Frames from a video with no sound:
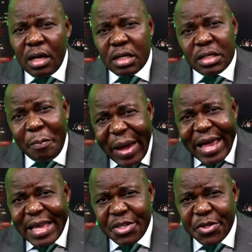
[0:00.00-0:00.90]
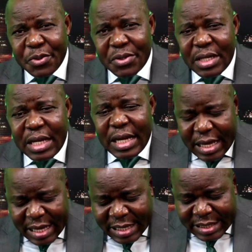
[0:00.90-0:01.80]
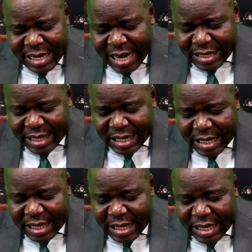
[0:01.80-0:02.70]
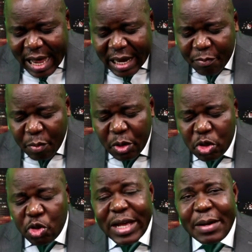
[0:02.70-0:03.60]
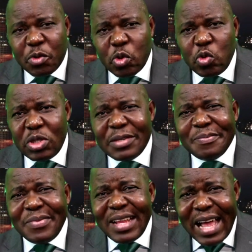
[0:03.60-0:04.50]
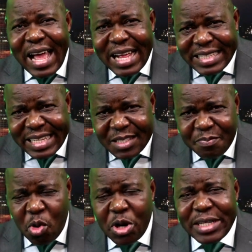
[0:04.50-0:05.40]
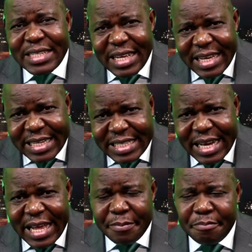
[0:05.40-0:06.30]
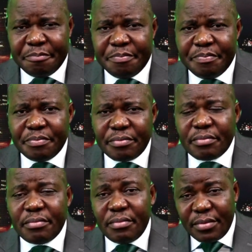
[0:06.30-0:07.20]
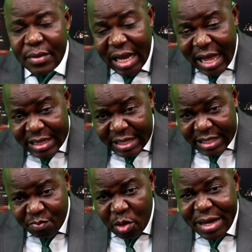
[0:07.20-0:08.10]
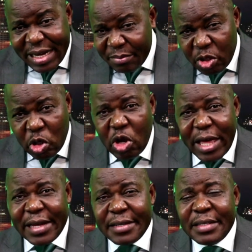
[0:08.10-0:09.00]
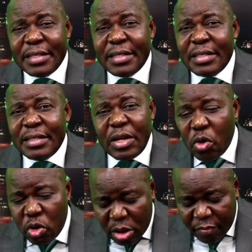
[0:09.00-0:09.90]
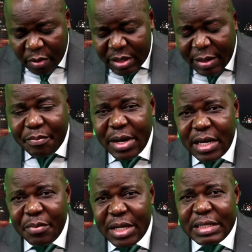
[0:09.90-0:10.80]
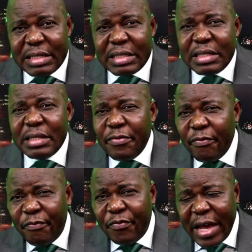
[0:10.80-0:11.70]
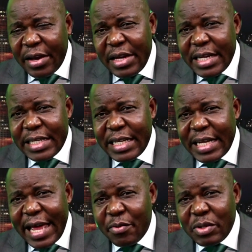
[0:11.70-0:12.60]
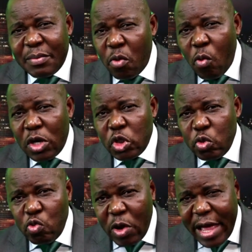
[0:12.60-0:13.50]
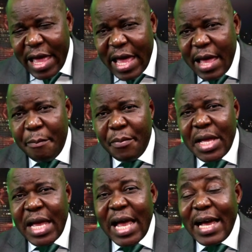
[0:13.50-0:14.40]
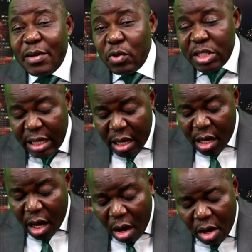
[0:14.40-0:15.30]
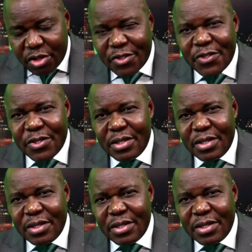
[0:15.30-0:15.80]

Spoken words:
The breaking news is that La République du Cameroun, at this point in time, at this moment I'm talking, they rose up from their parliament very late in the night. It was about 1, 2 a.m. and it was the caucus